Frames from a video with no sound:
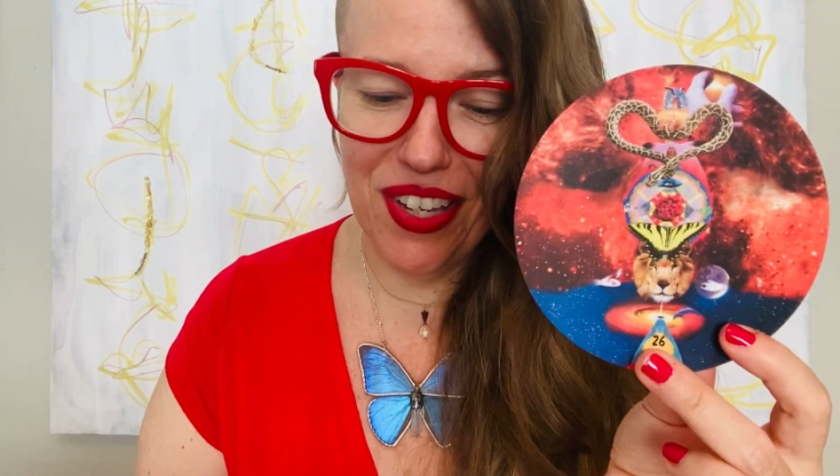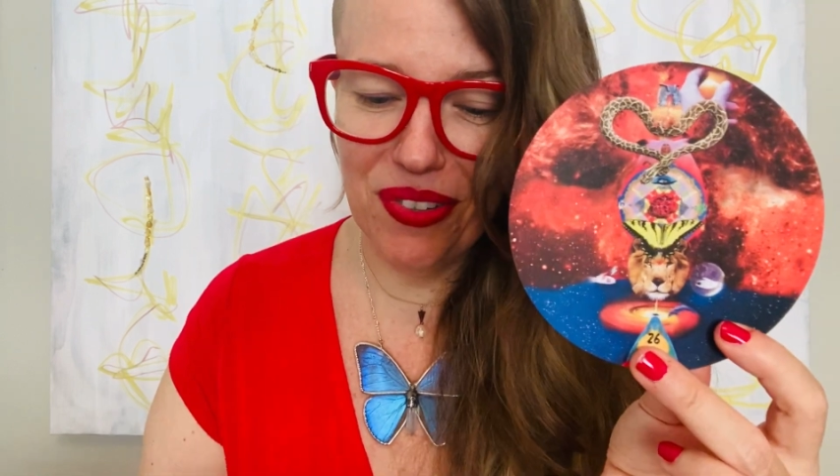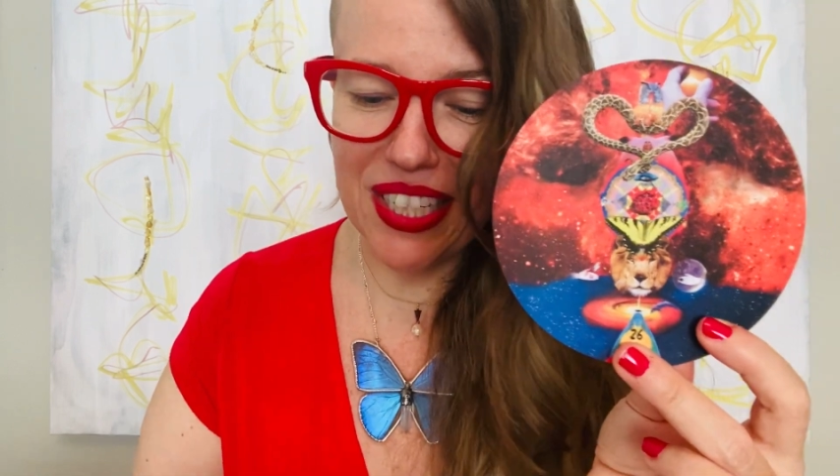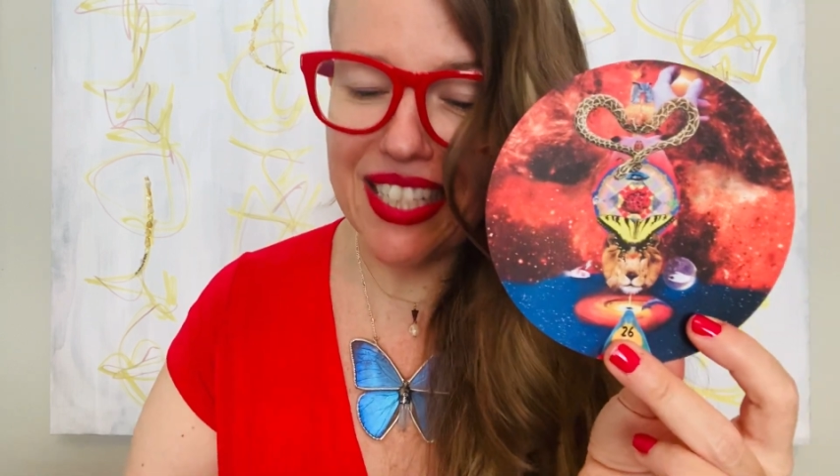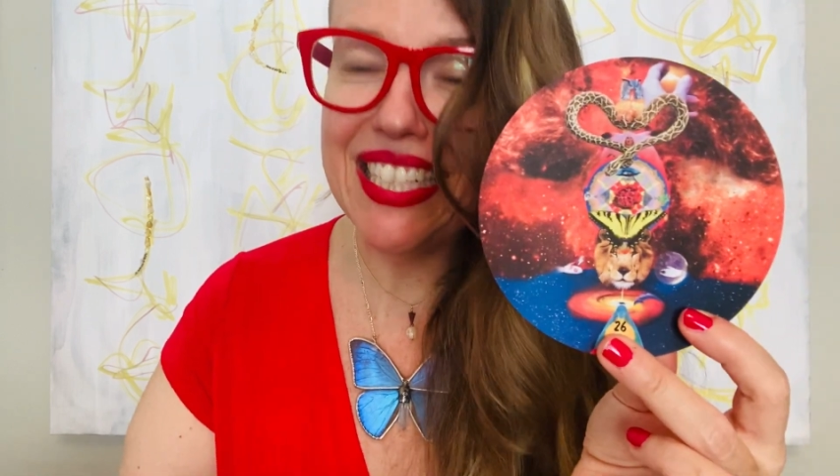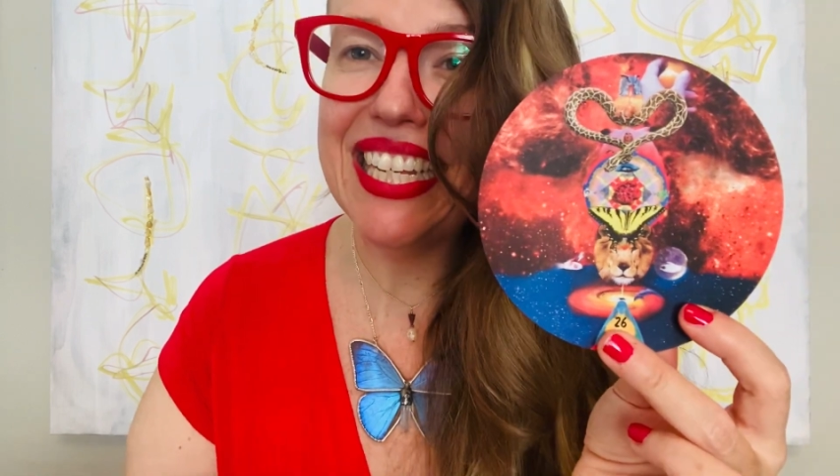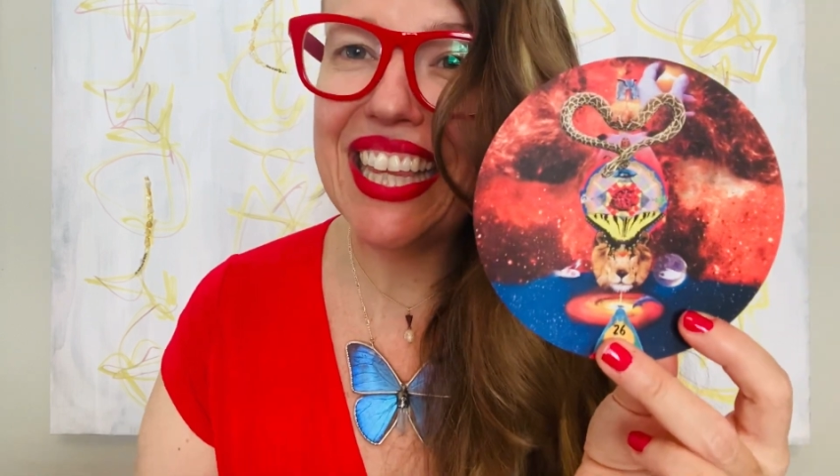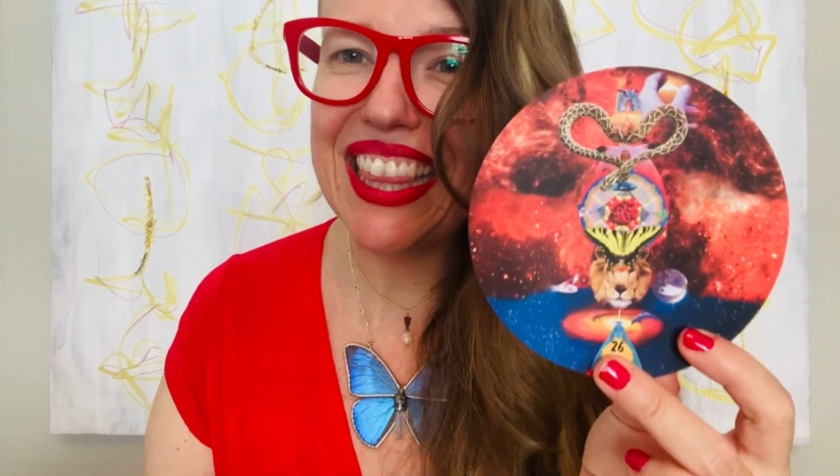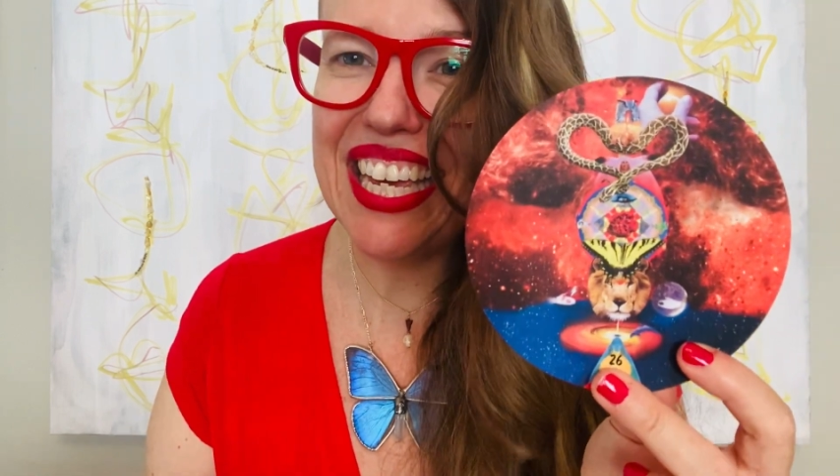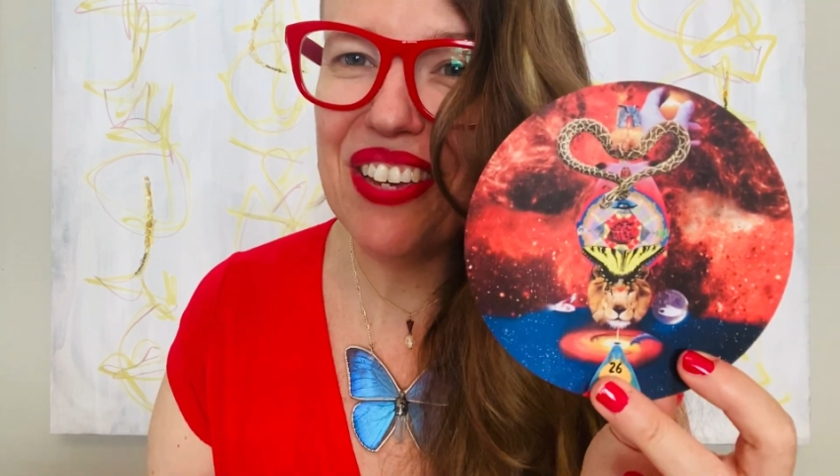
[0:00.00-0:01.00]
You can see
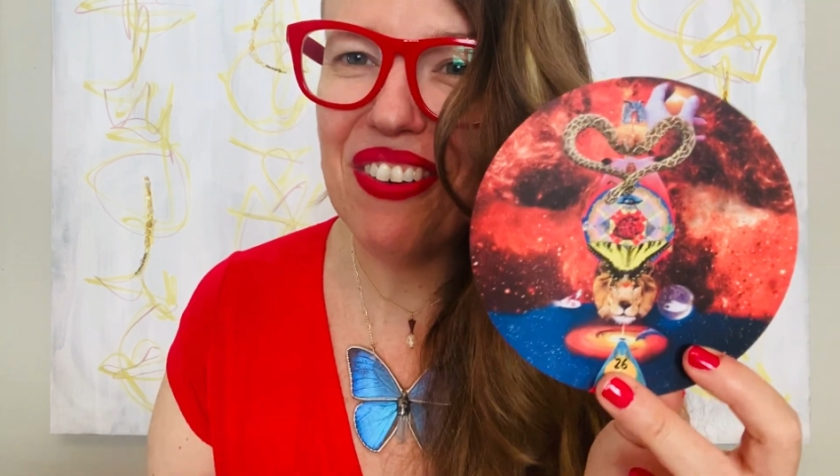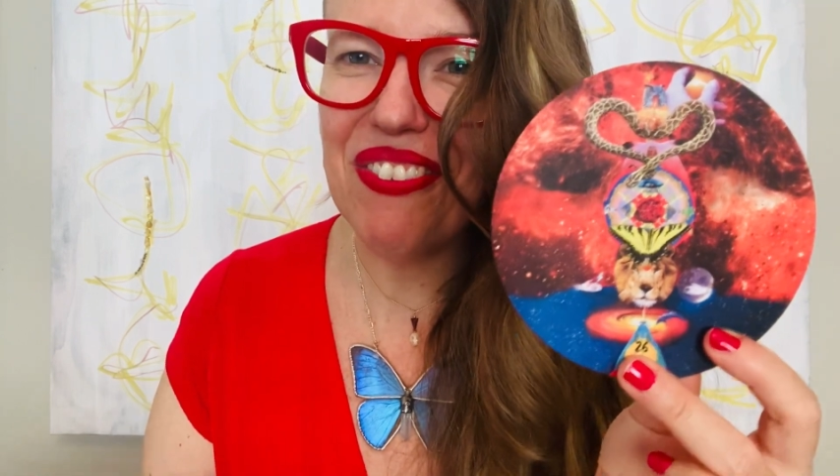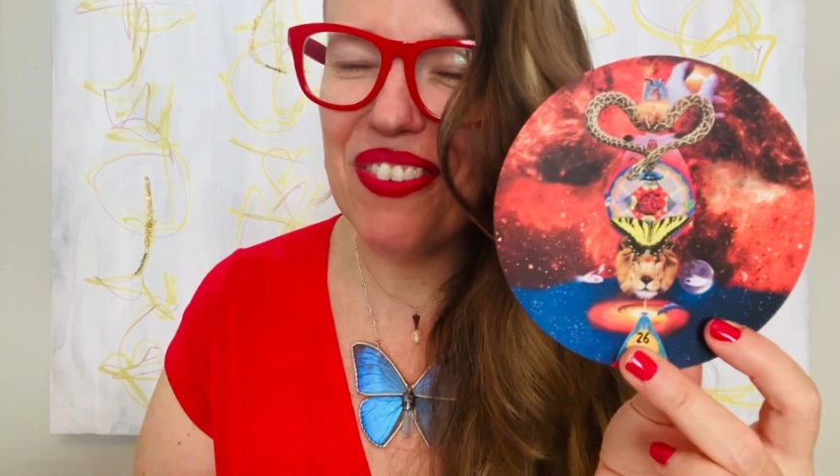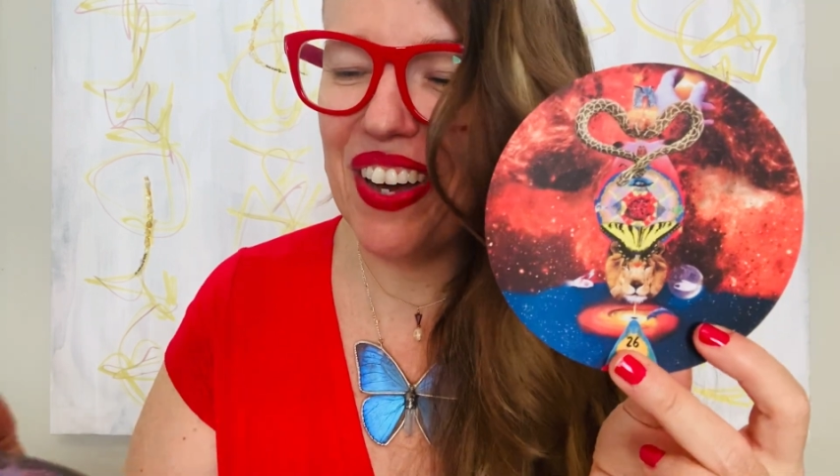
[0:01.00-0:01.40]
the theme of the